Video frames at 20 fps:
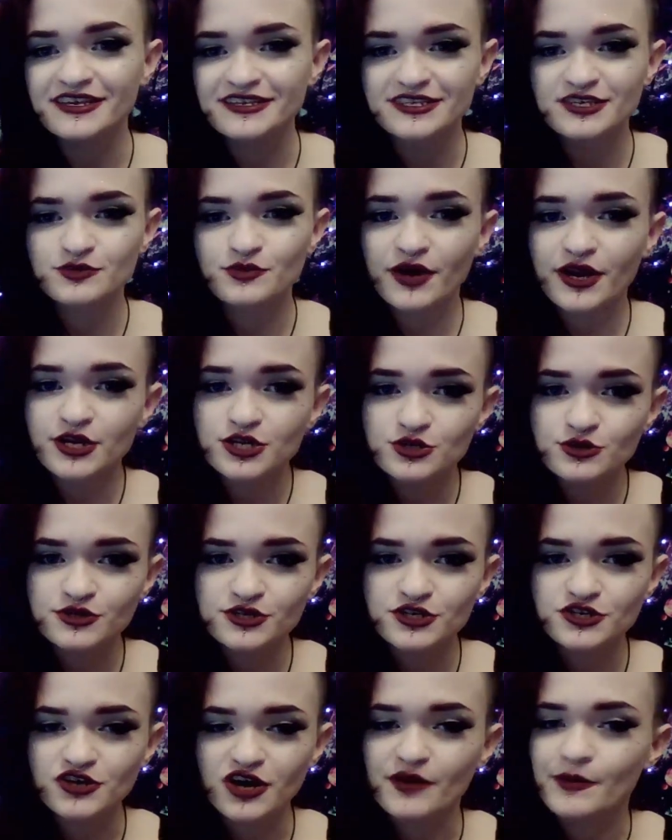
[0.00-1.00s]
This is what I do
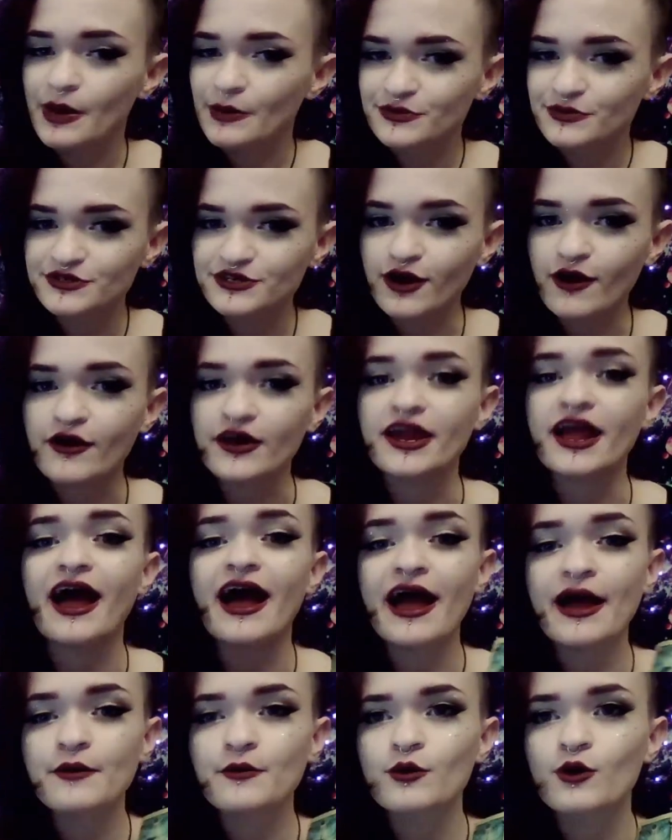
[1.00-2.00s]
as a job, I'm sorry.
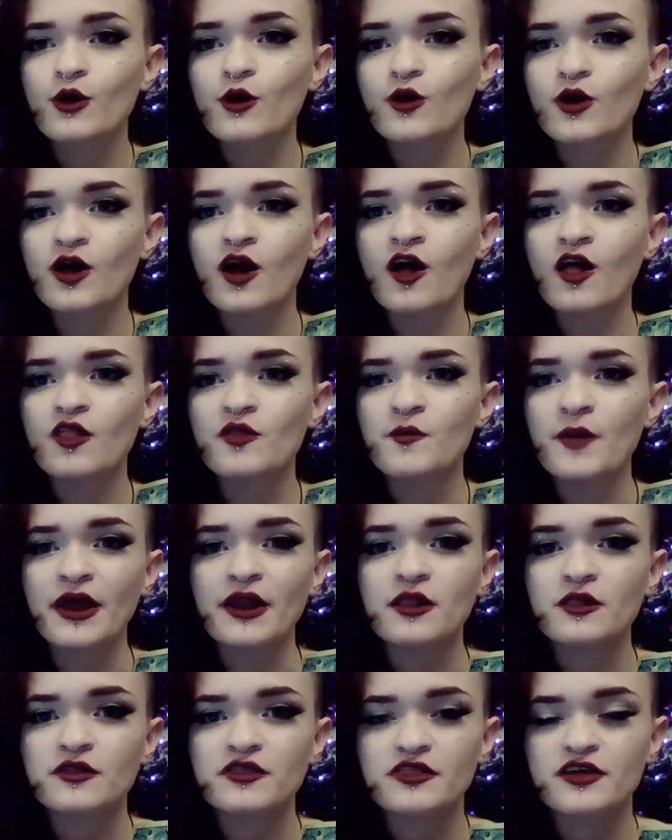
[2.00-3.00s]
I will call the
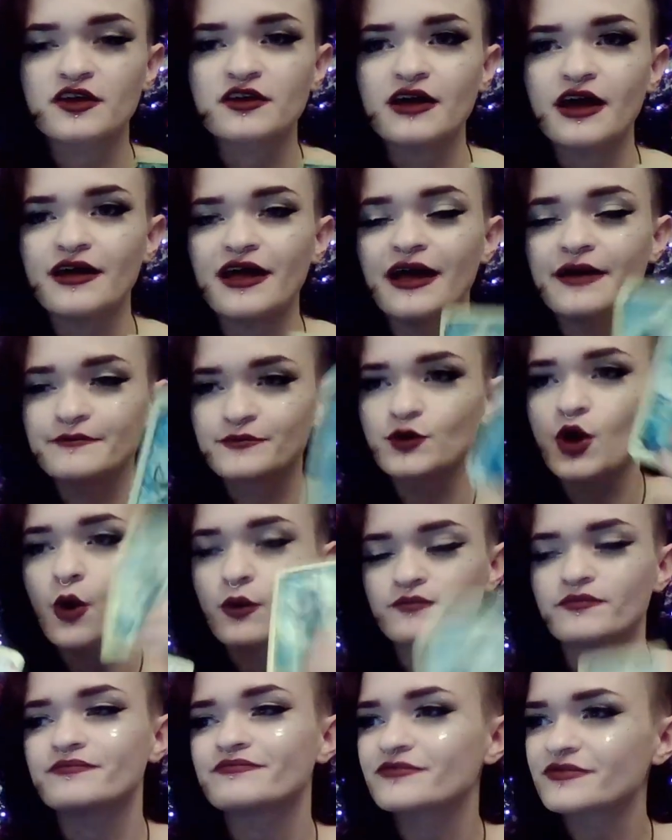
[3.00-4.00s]
pal, I'm
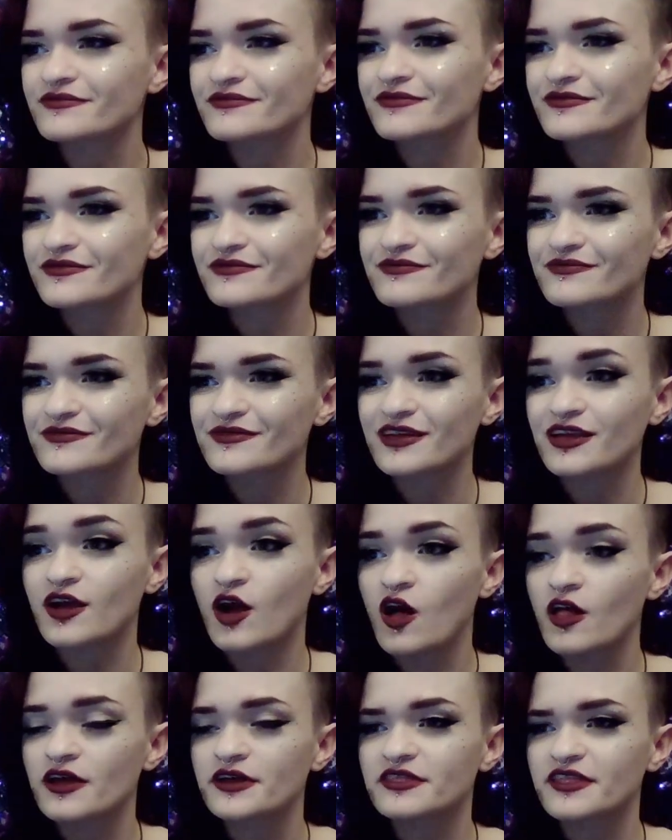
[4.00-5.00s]
go,
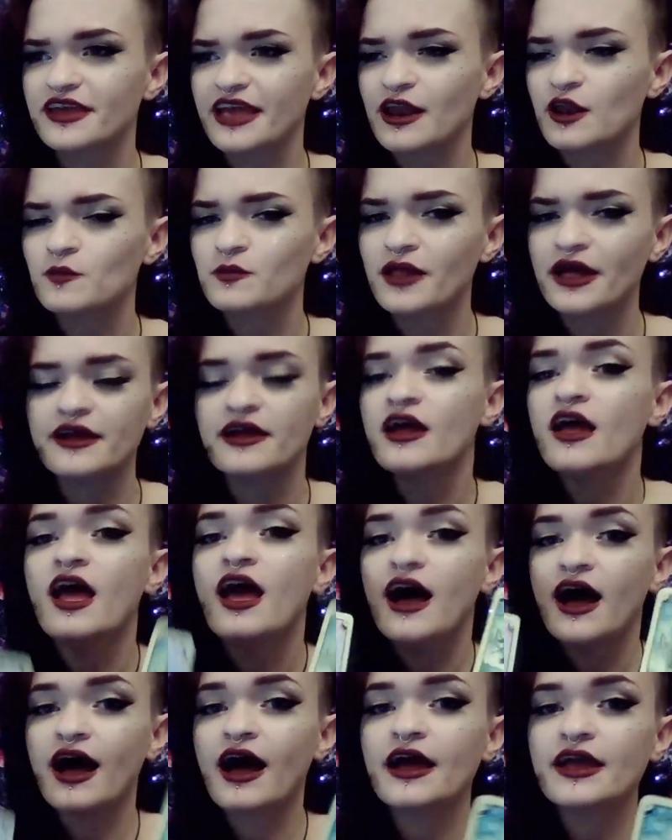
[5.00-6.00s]
calling the cow black.
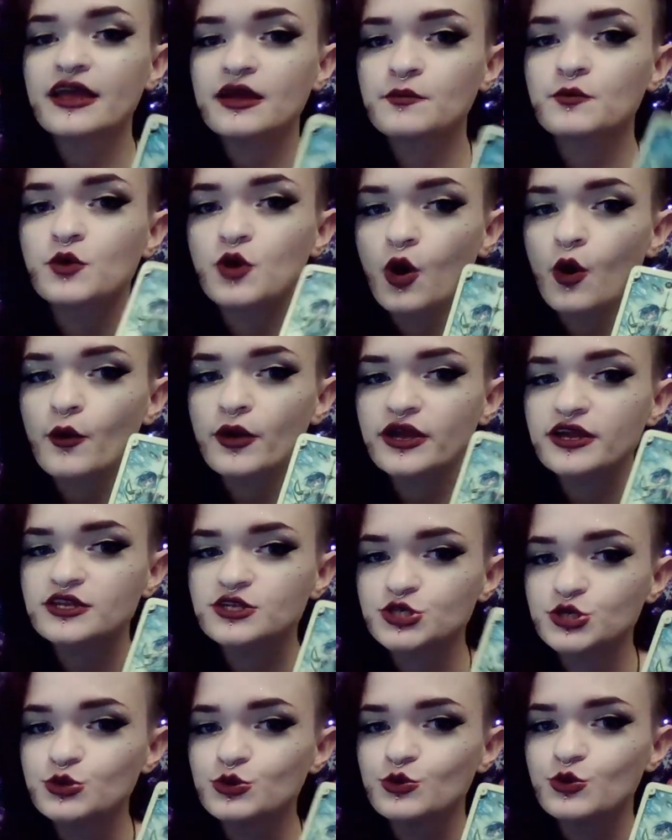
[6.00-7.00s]
I am
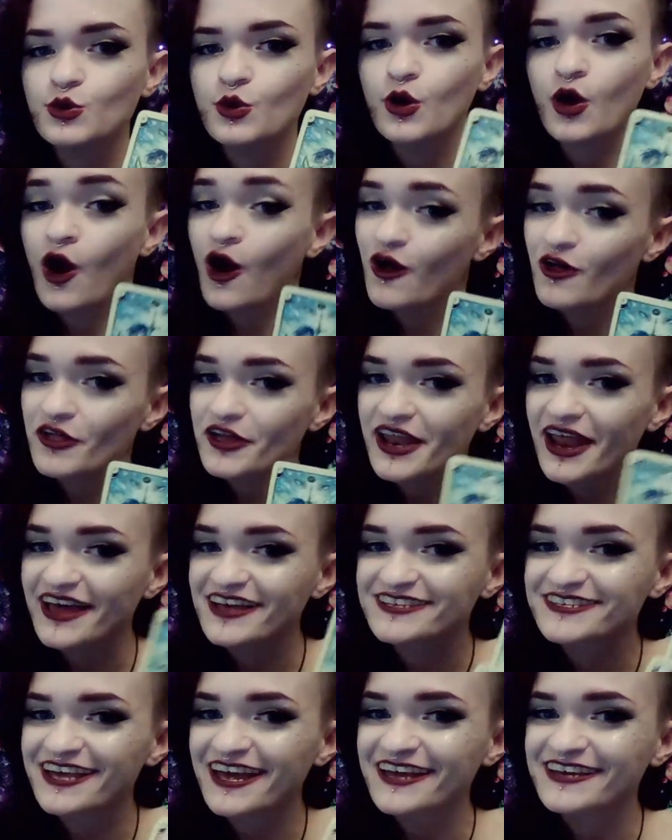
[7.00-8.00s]
going to call it
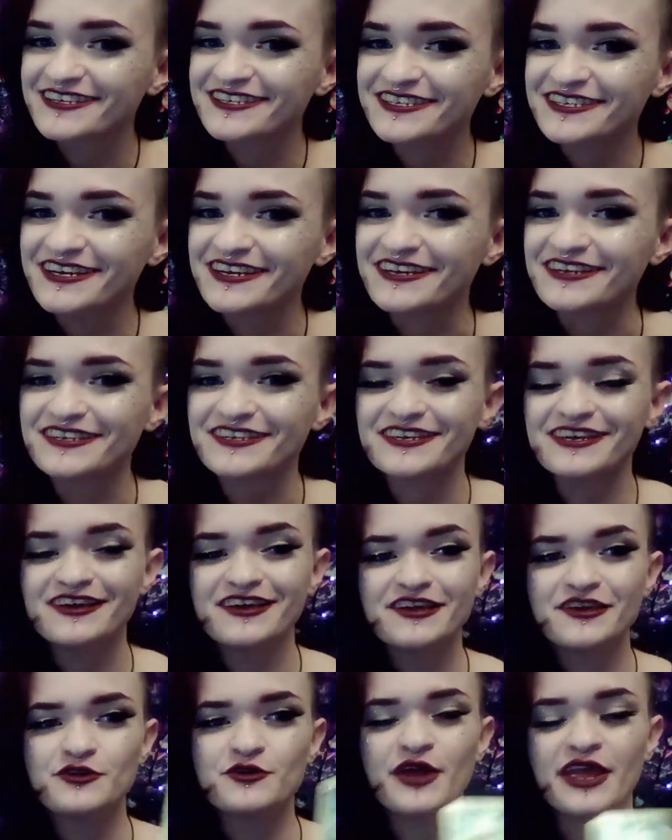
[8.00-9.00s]
as I see it.
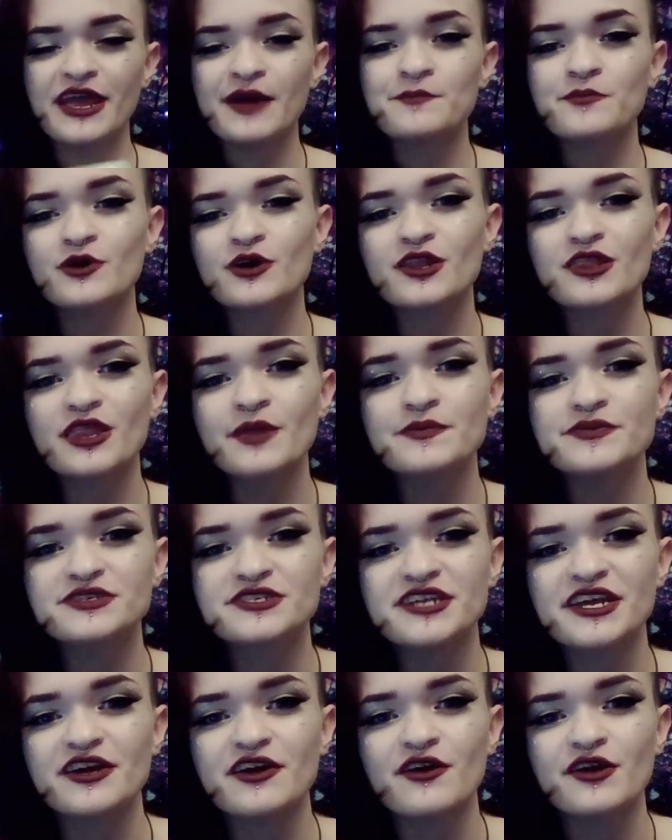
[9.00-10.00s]
You can't put
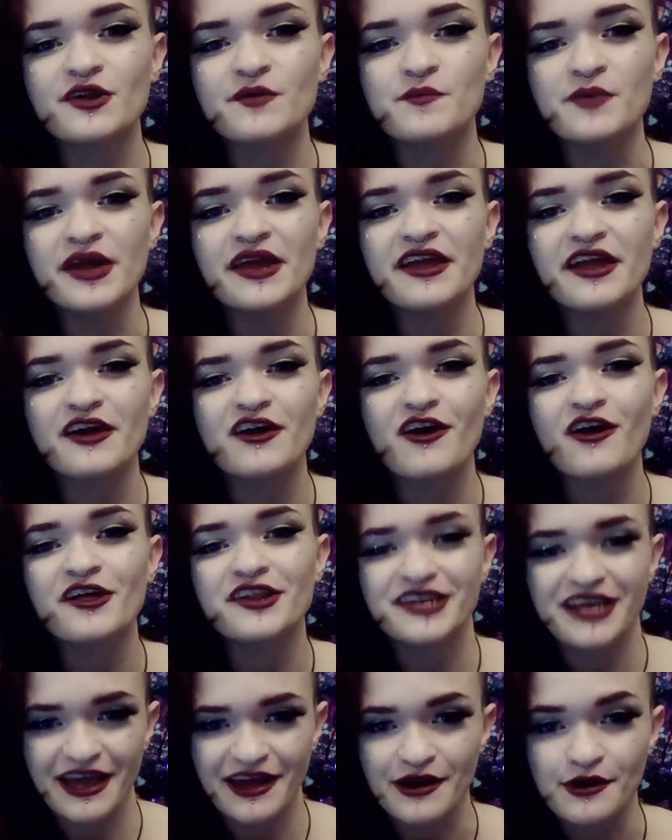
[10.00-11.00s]
lipstick on a pig and call
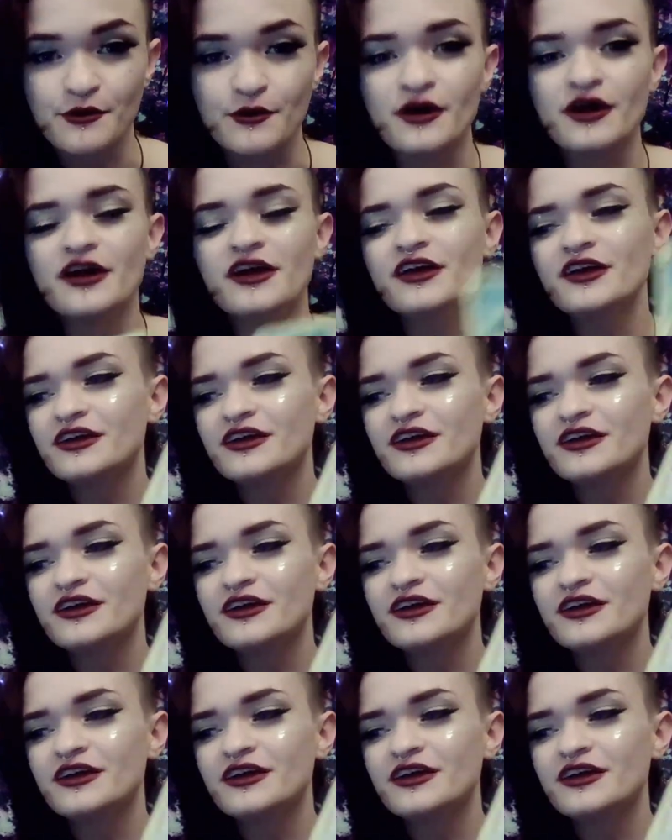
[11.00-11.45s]
it a cow.